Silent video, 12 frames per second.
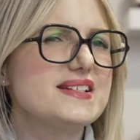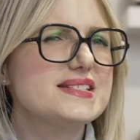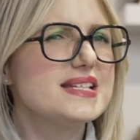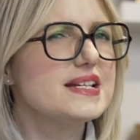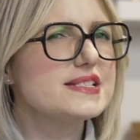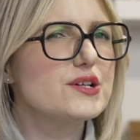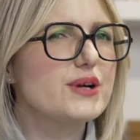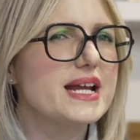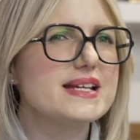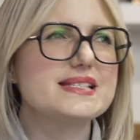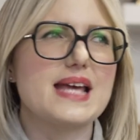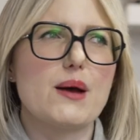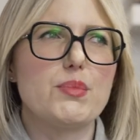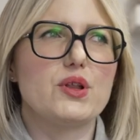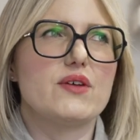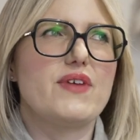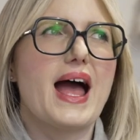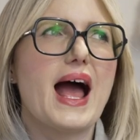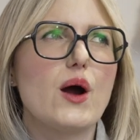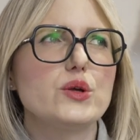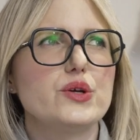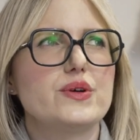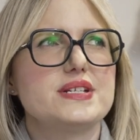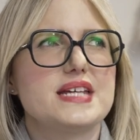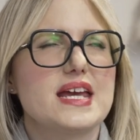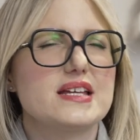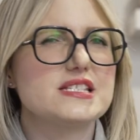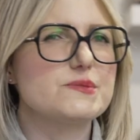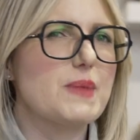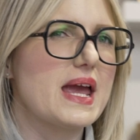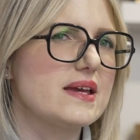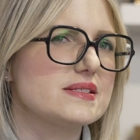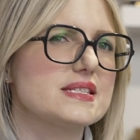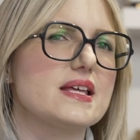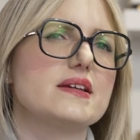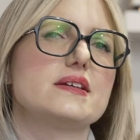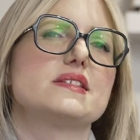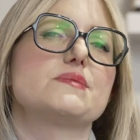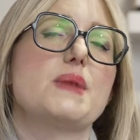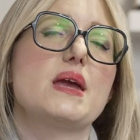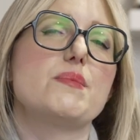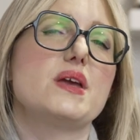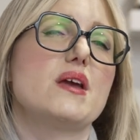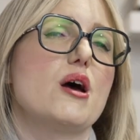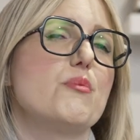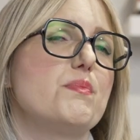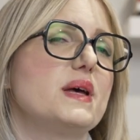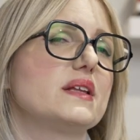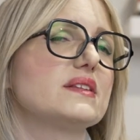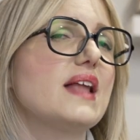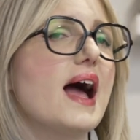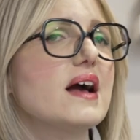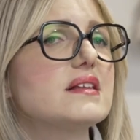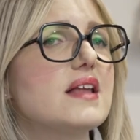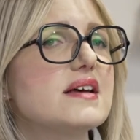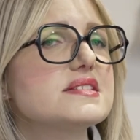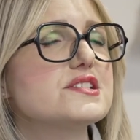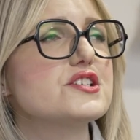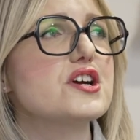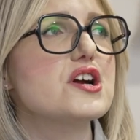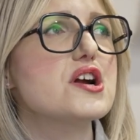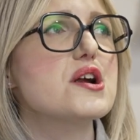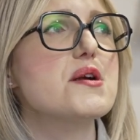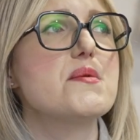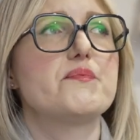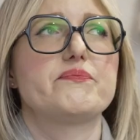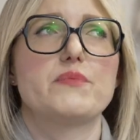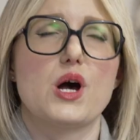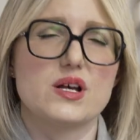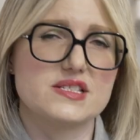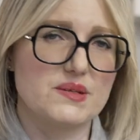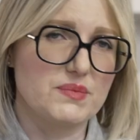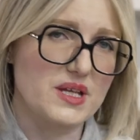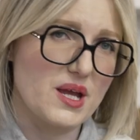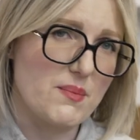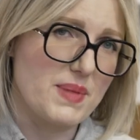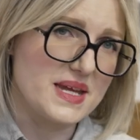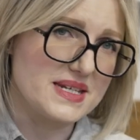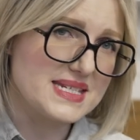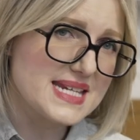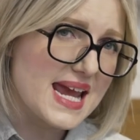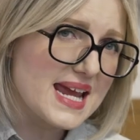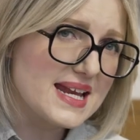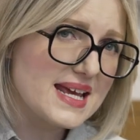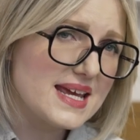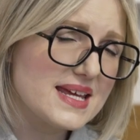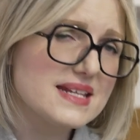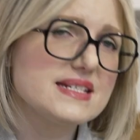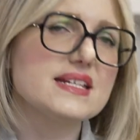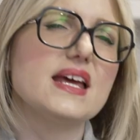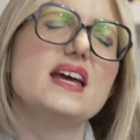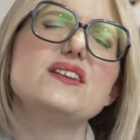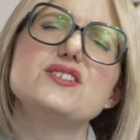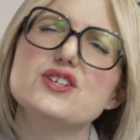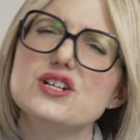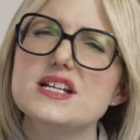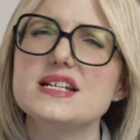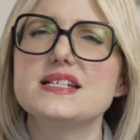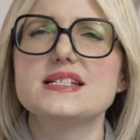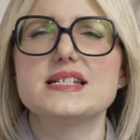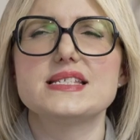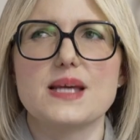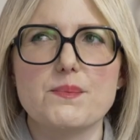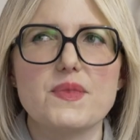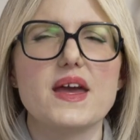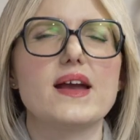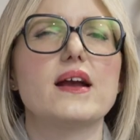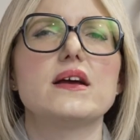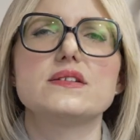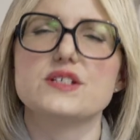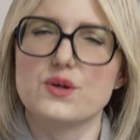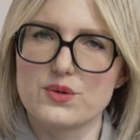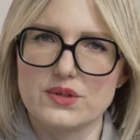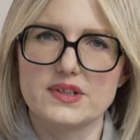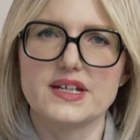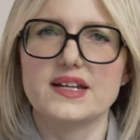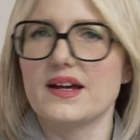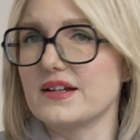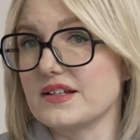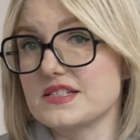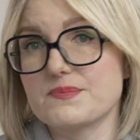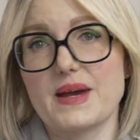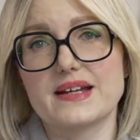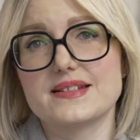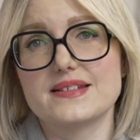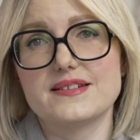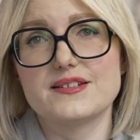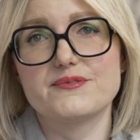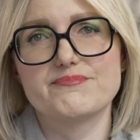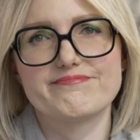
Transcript: just think it's a great example of how you can take a space that is maybe a bit lackluster, possibly a bit dated, and turn it into something totally unexpected.